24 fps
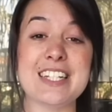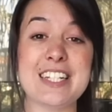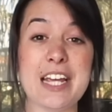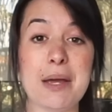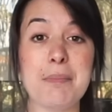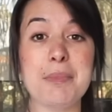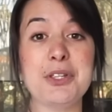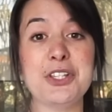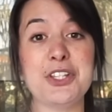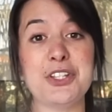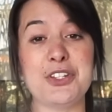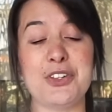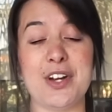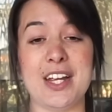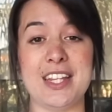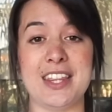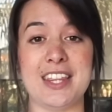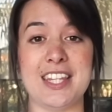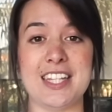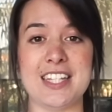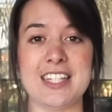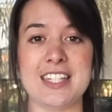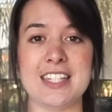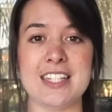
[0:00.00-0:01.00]
To
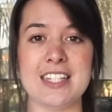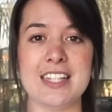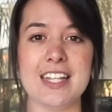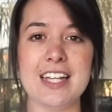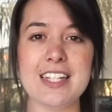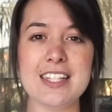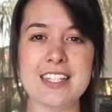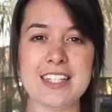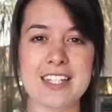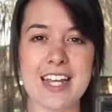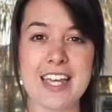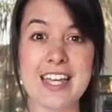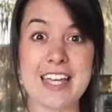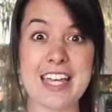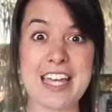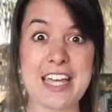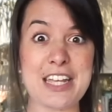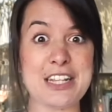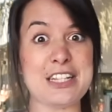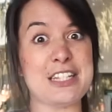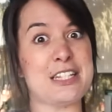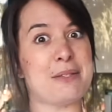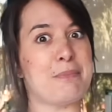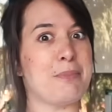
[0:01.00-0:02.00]
demonstrate this, let's
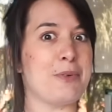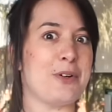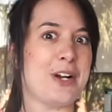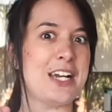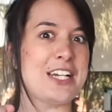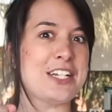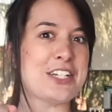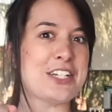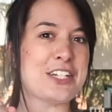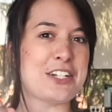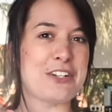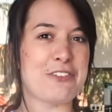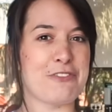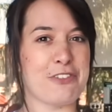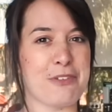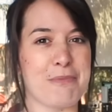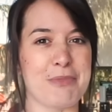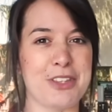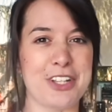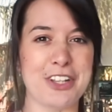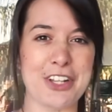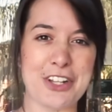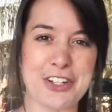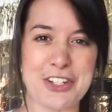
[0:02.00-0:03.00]
take inspiration
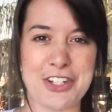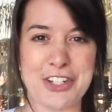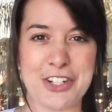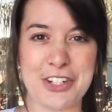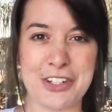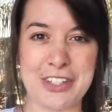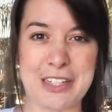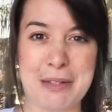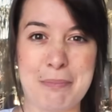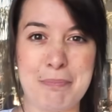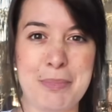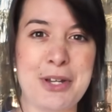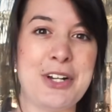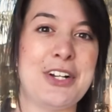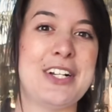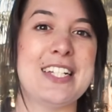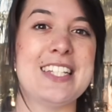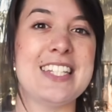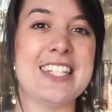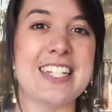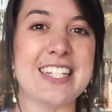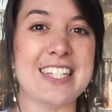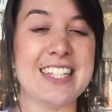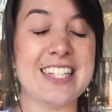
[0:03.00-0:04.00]
from the logical
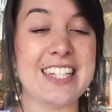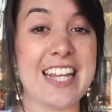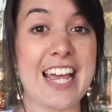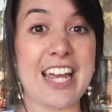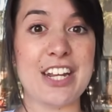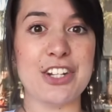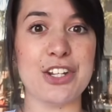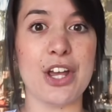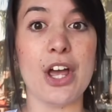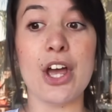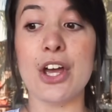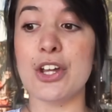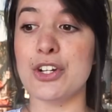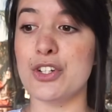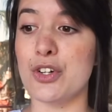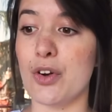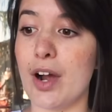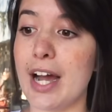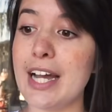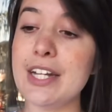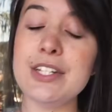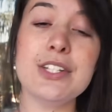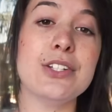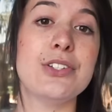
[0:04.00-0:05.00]
empiricists and
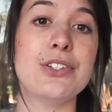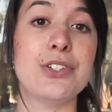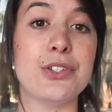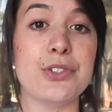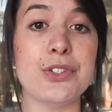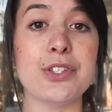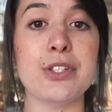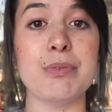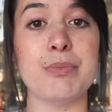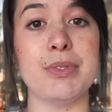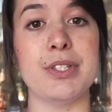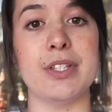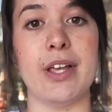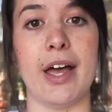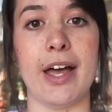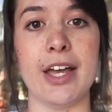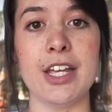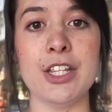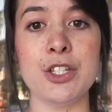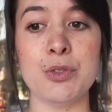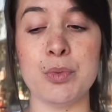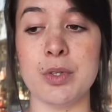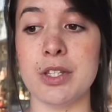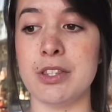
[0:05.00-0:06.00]
try to do some
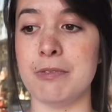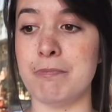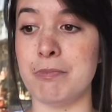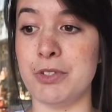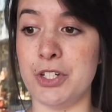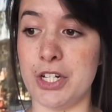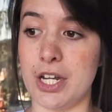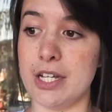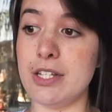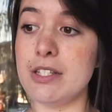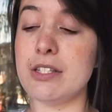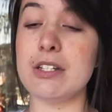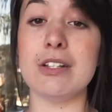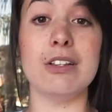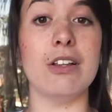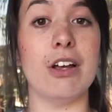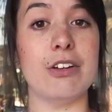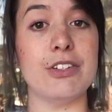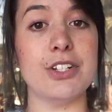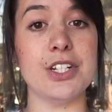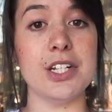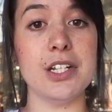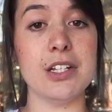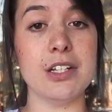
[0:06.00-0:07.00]
science with just
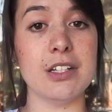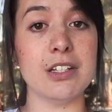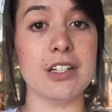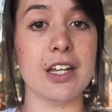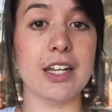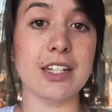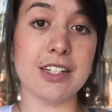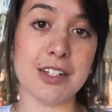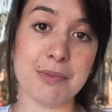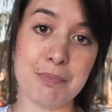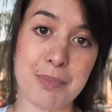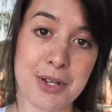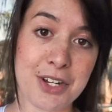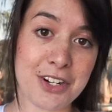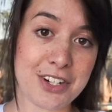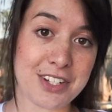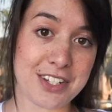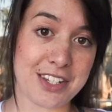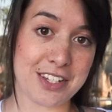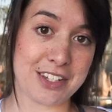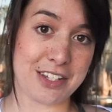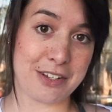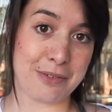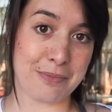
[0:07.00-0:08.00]
logic and
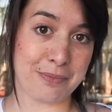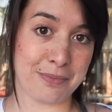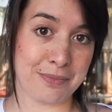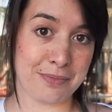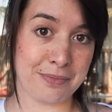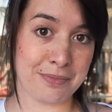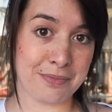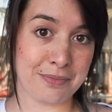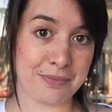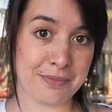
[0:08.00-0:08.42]
empiricism.